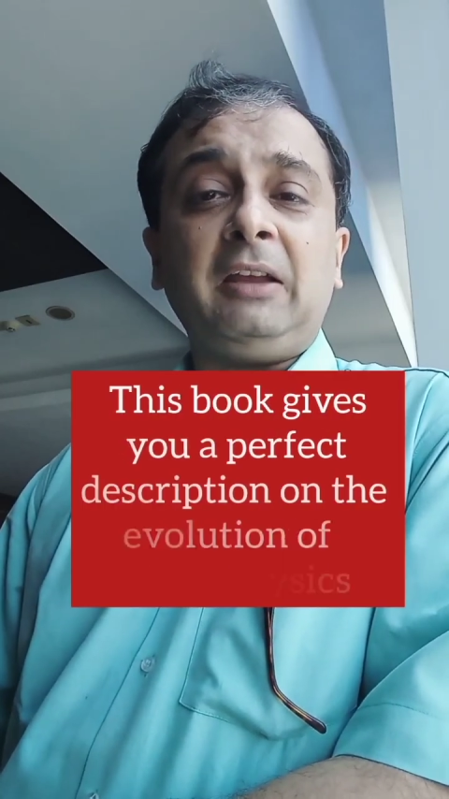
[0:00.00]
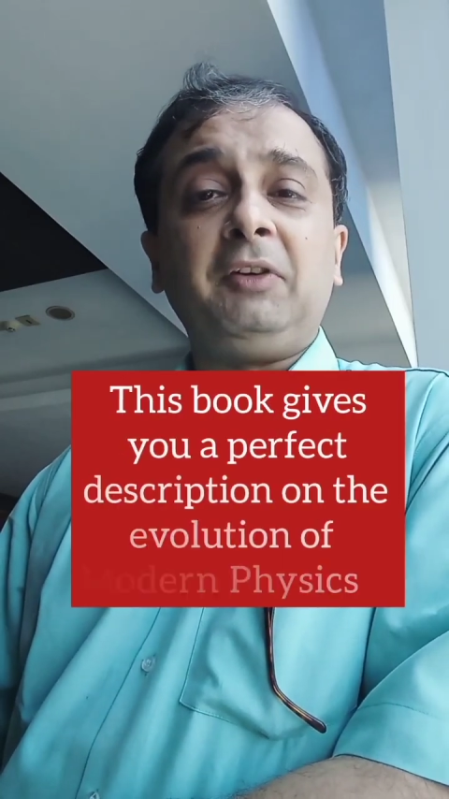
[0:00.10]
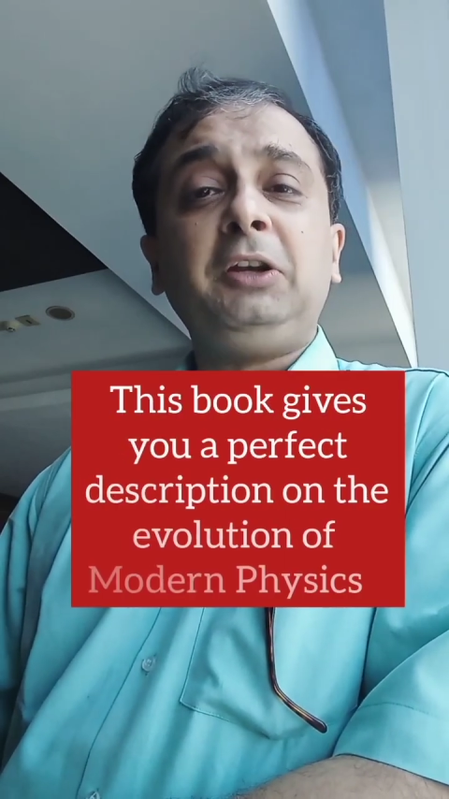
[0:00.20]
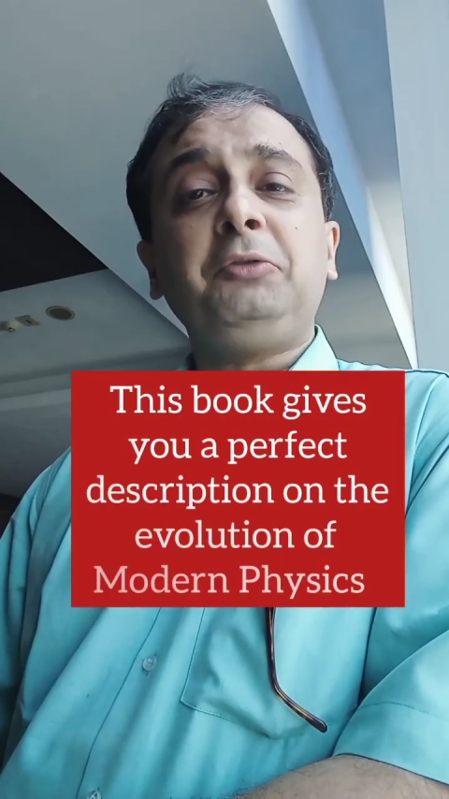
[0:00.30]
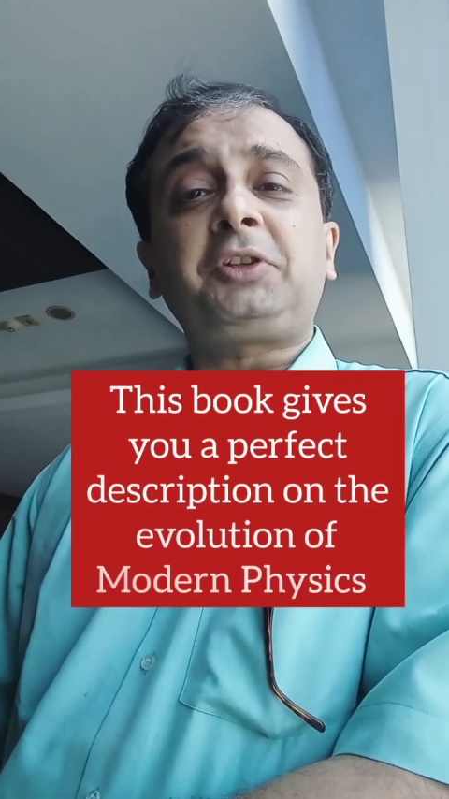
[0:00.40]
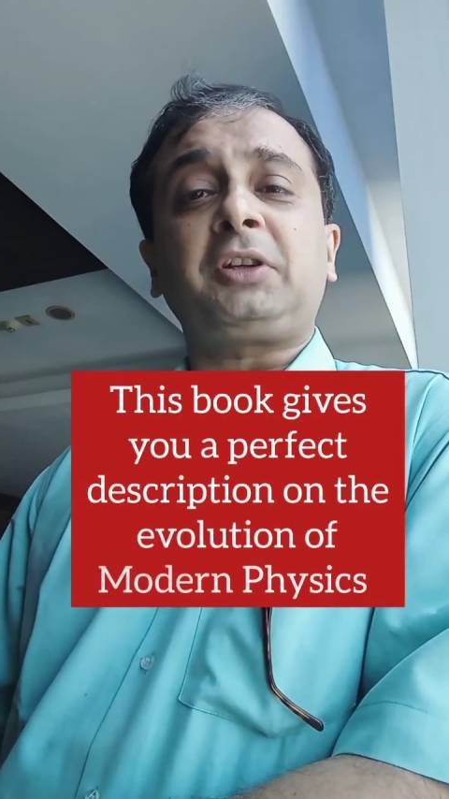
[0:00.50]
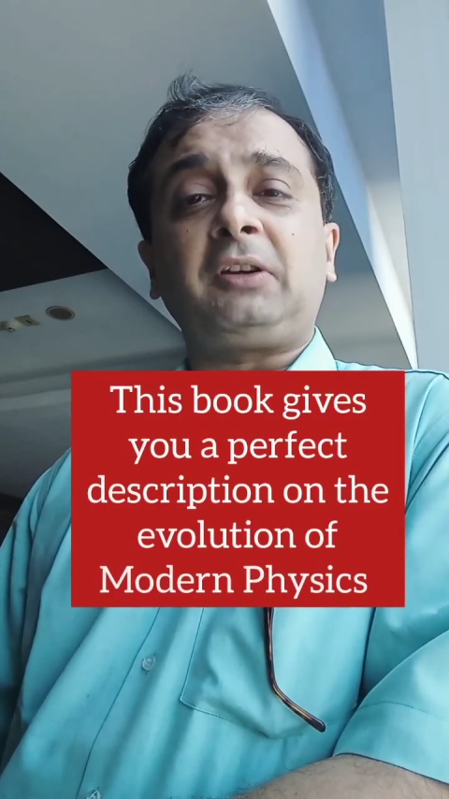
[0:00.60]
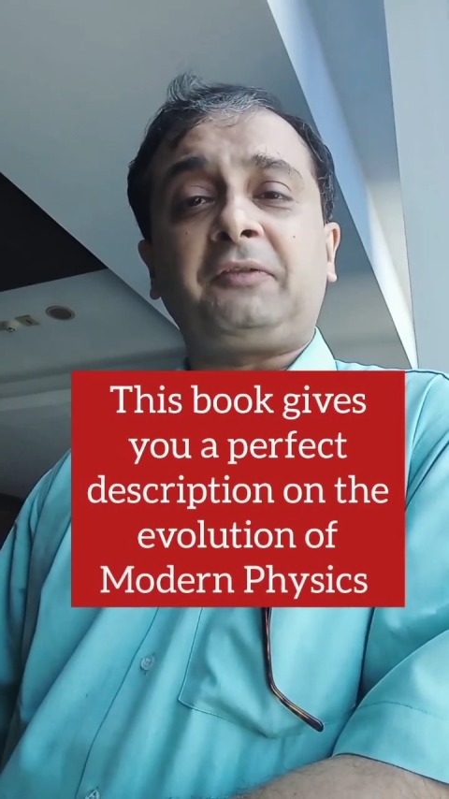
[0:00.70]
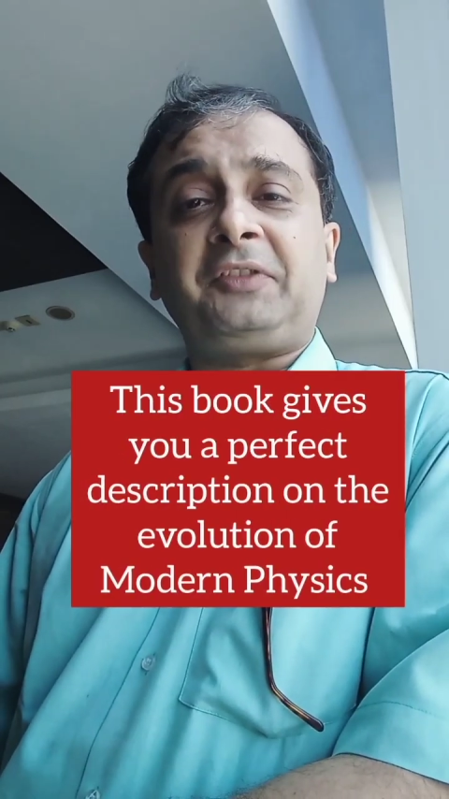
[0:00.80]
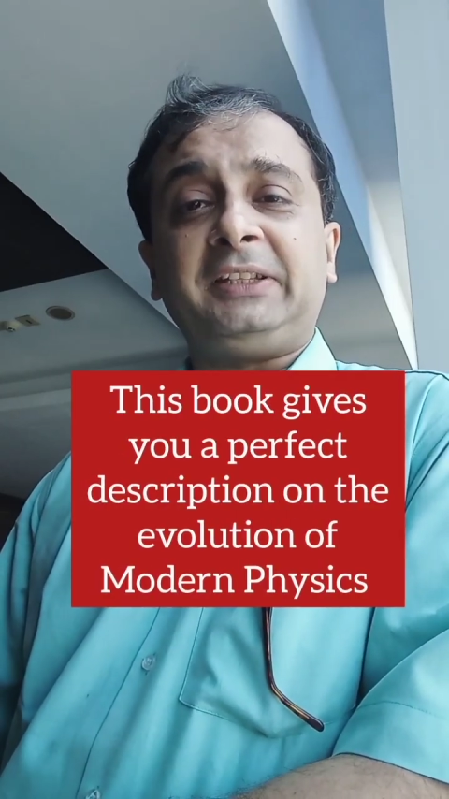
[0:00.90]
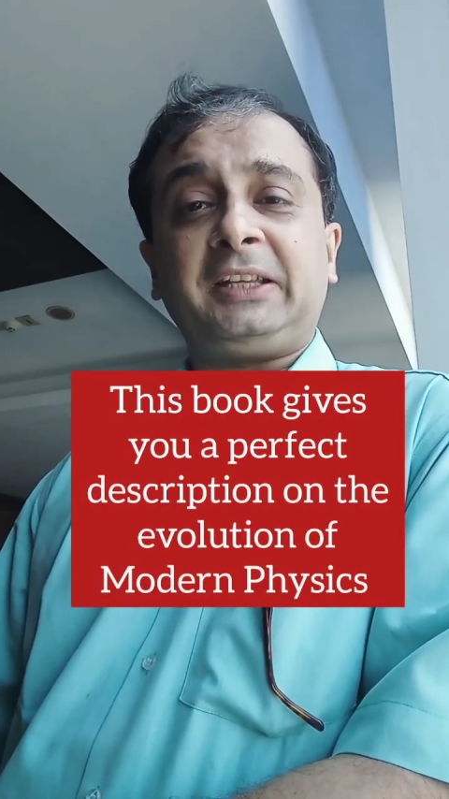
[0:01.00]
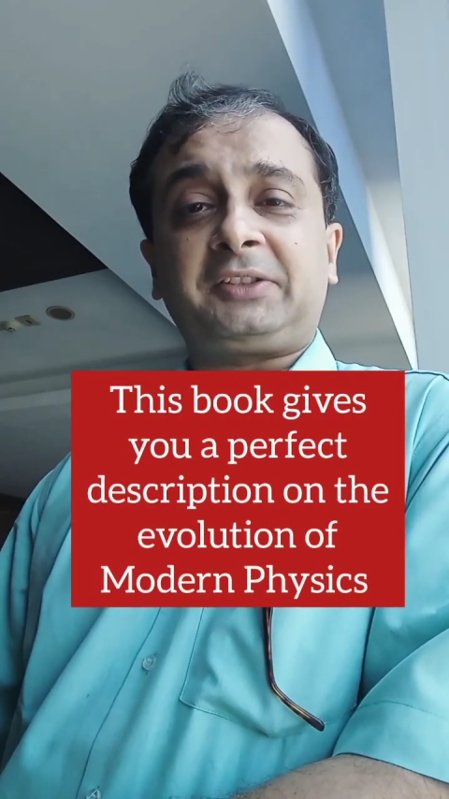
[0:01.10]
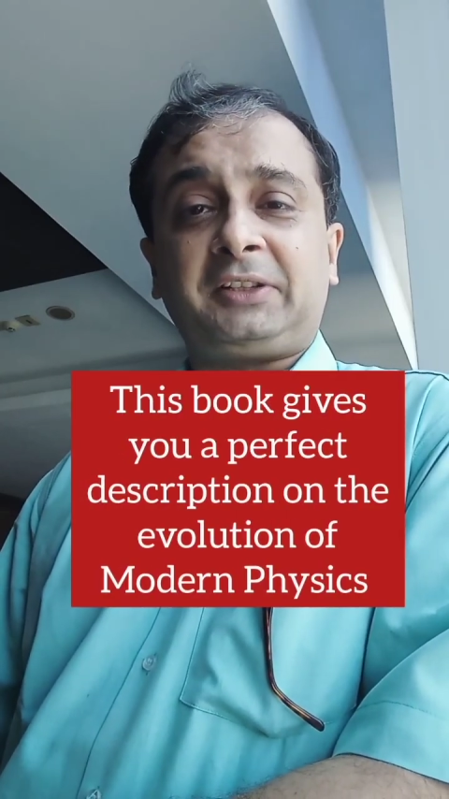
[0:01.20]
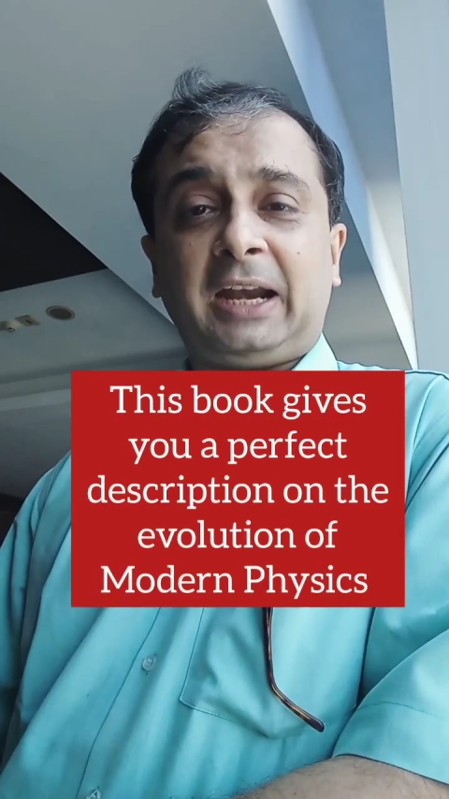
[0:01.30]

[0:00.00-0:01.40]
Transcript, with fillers: evolution of physics,